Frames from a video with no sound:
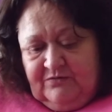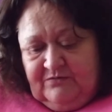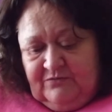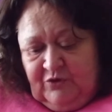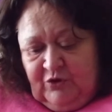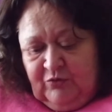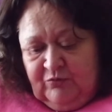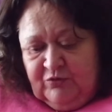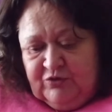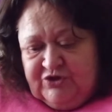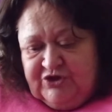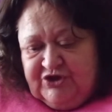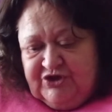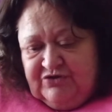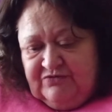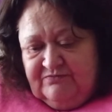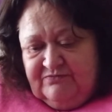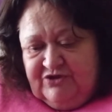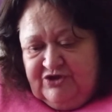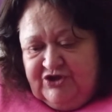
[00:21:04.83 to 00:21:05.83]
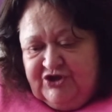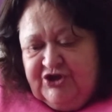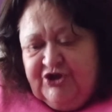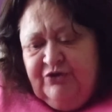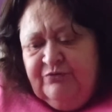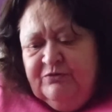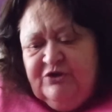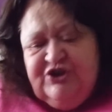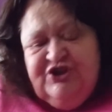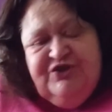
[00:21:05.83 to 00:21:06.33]
almost too
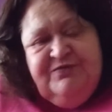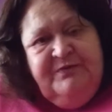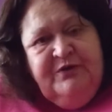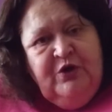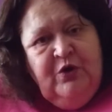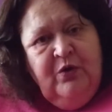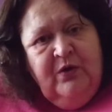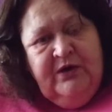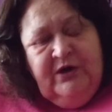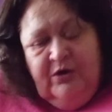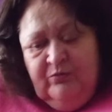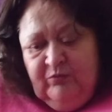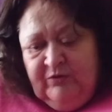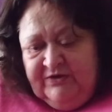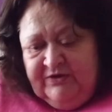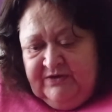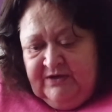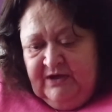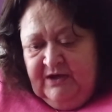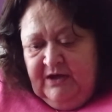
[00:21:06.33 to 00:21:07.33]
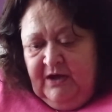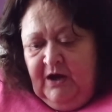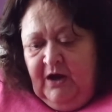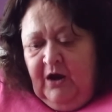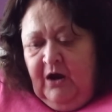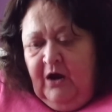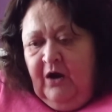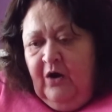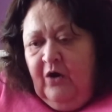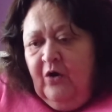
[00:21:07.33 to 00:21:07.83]
much to be going on with.
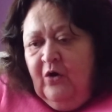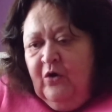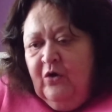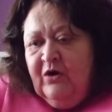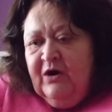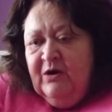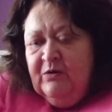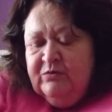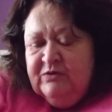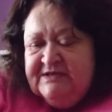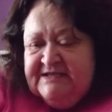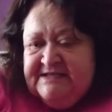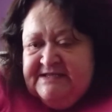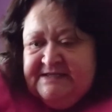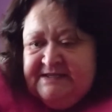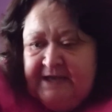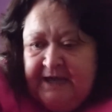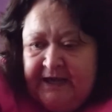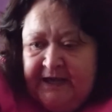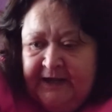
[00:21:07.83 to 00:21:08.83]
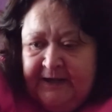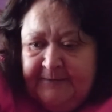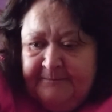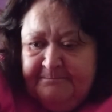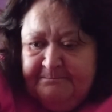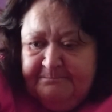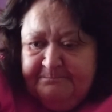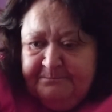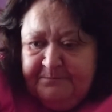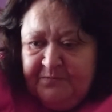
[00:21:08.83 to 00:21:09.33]
Or I would say
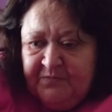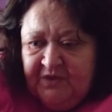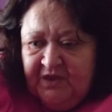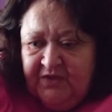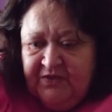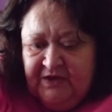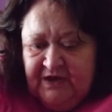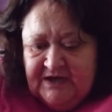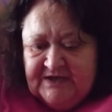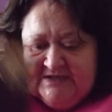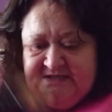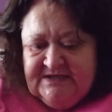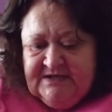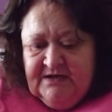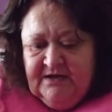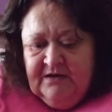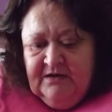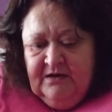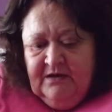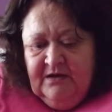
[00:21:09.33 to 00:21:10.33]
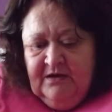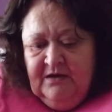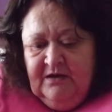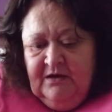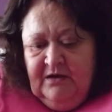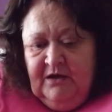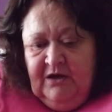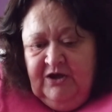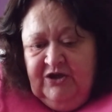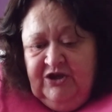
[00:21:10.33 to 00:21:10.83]
that
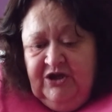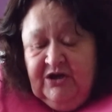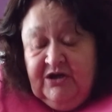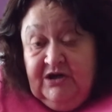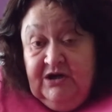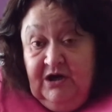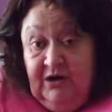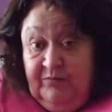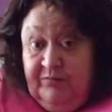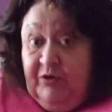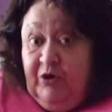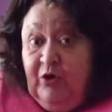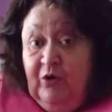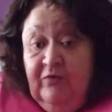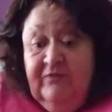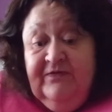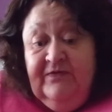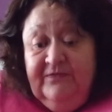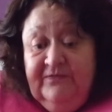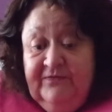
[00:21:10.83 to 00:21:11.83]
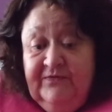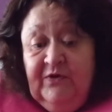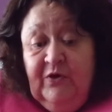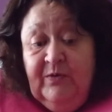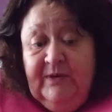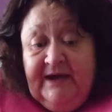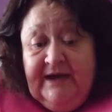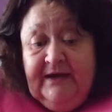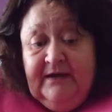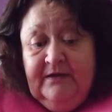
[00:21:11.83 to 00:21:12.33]
your cup
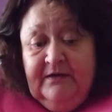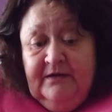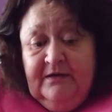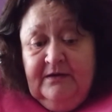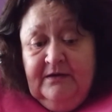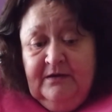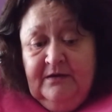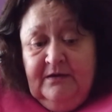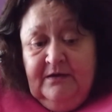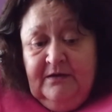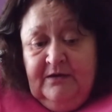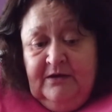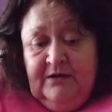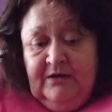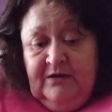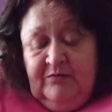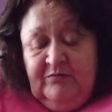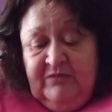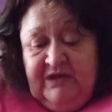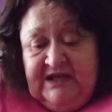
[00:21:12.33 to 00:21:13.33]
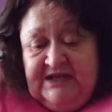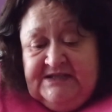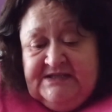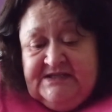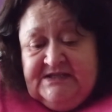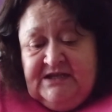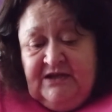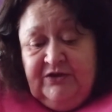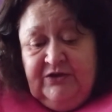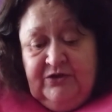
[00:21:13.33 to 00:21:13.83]
overflowing
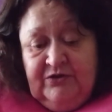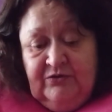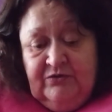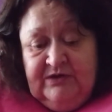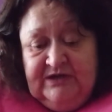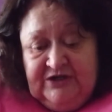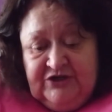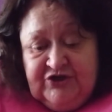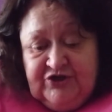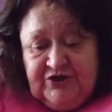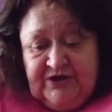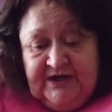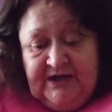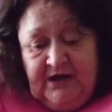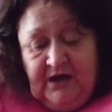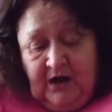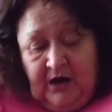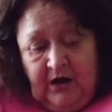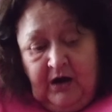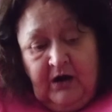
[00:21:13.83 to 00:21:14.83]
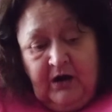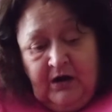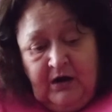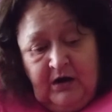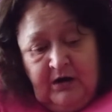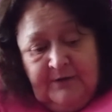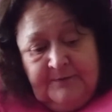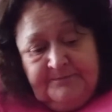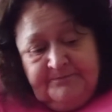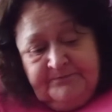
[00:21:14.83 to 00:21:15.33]
means that you literally are,
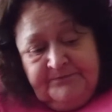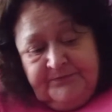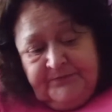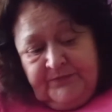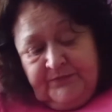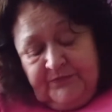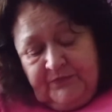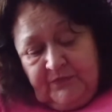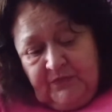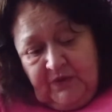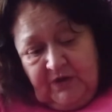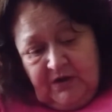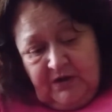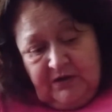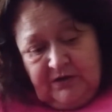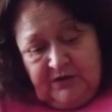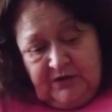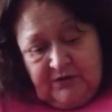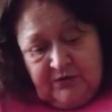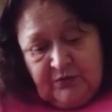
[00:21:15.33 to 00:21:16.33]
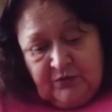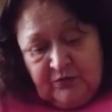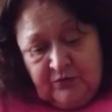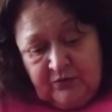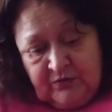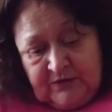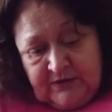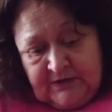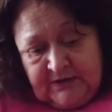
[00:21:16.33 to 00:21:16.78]
you know,